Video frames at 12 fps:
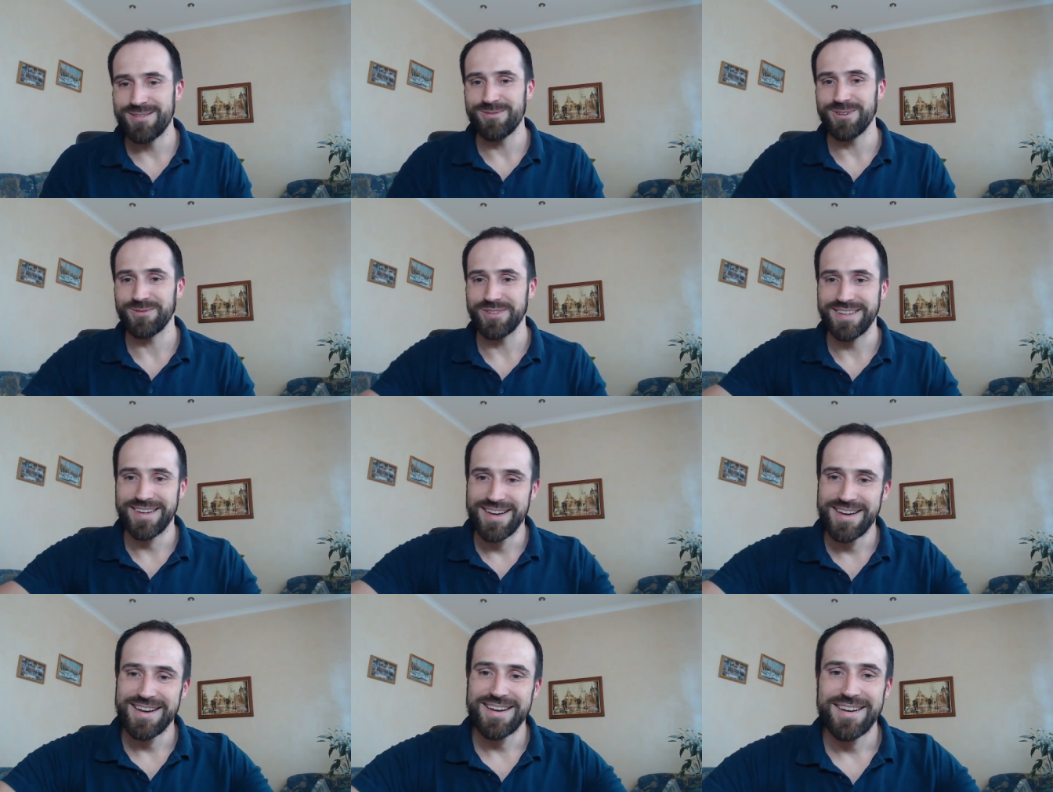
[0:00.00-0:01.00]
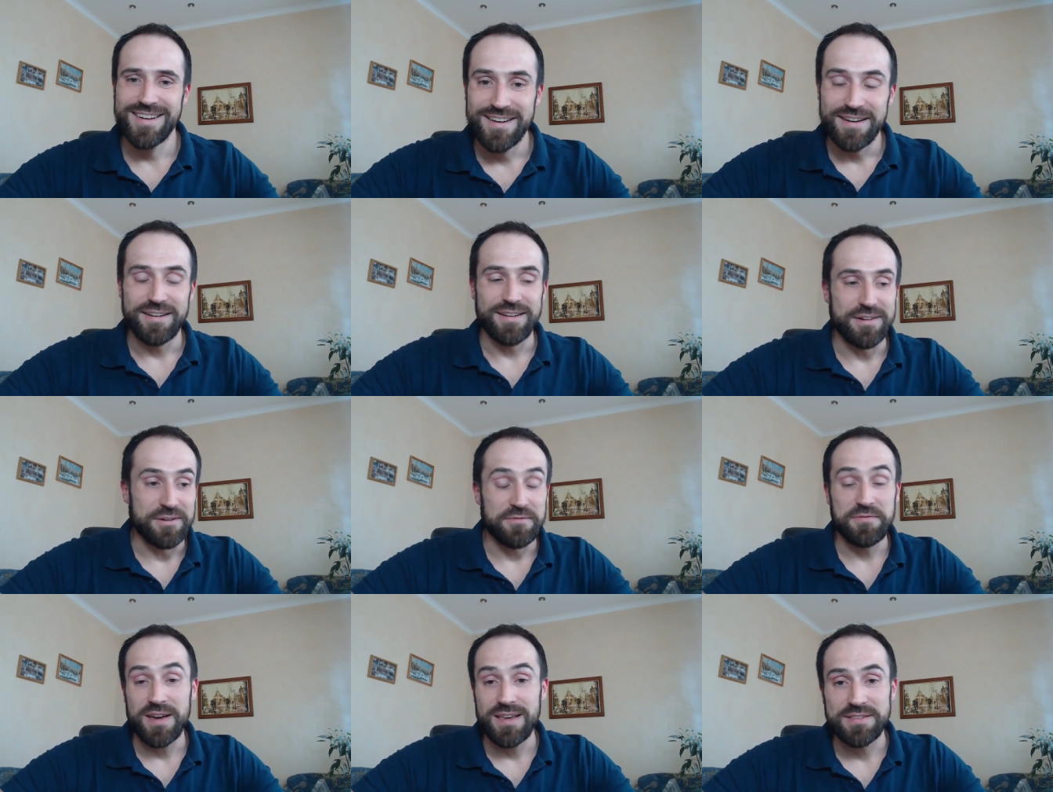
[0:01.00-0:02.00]
what we
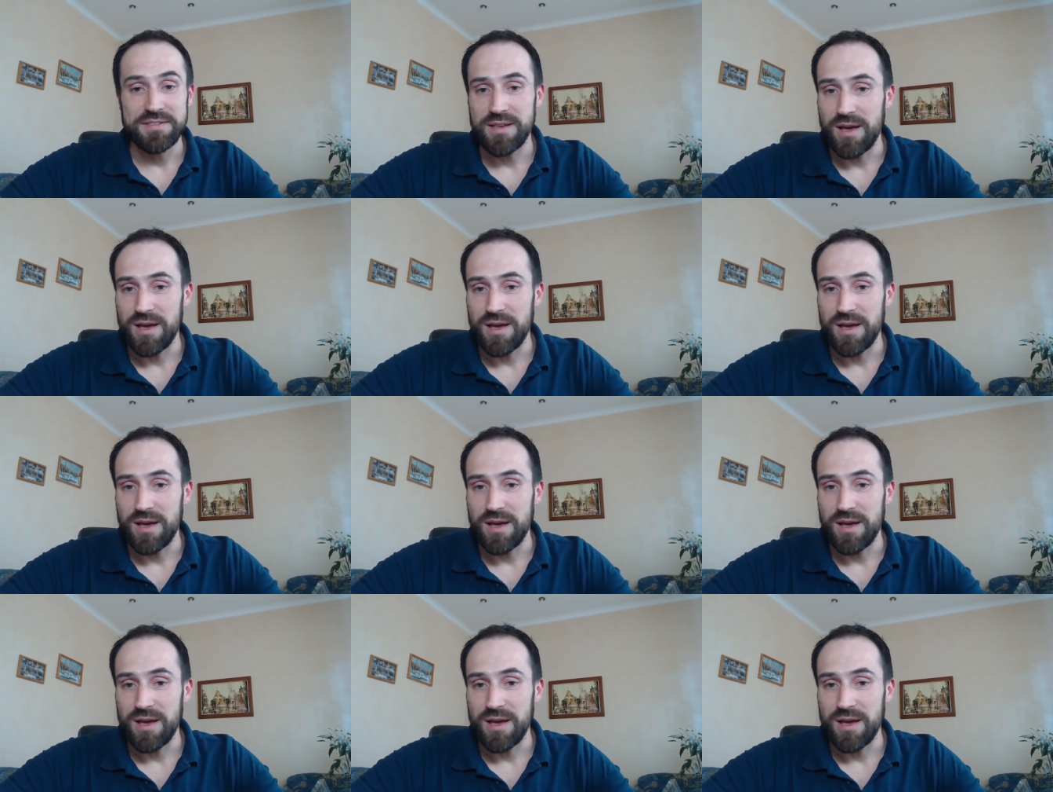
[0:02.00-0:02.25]
face,